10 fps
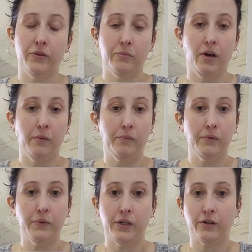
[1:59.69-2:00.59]
them up
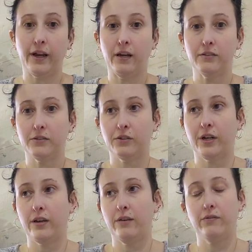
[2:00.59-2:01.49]
in your house. You're going to